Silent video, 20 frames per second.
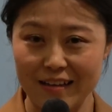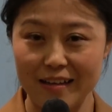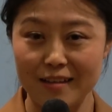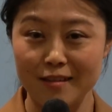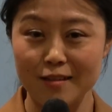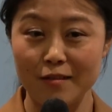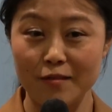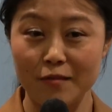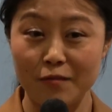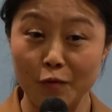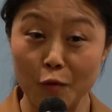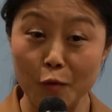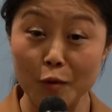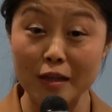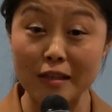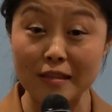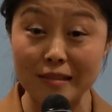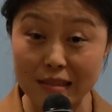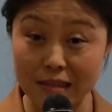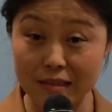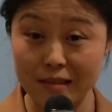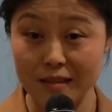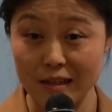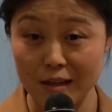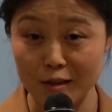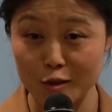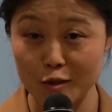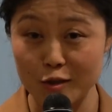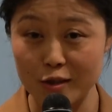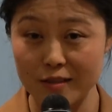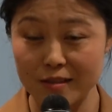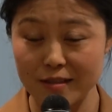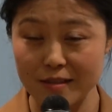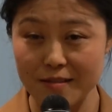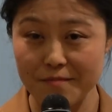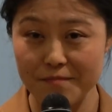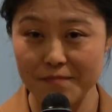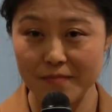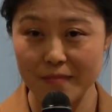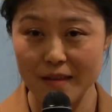in 46
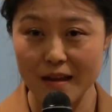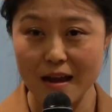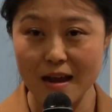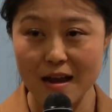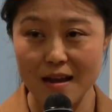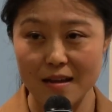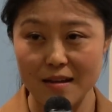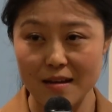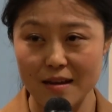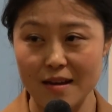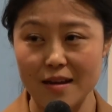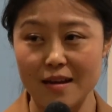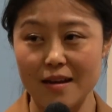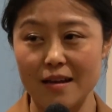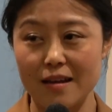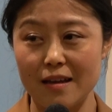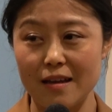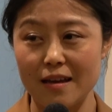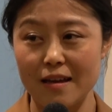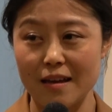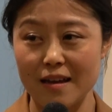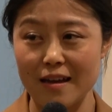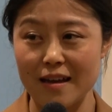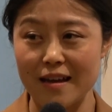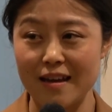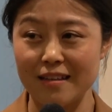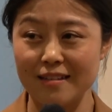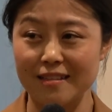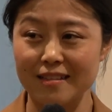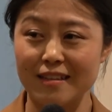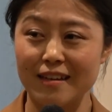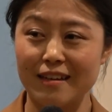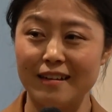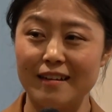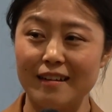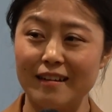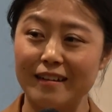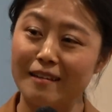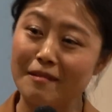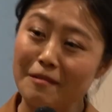countries. And it's
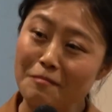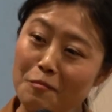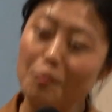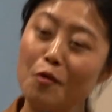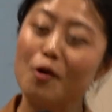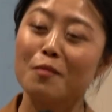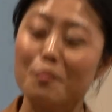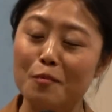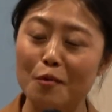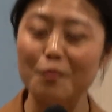more and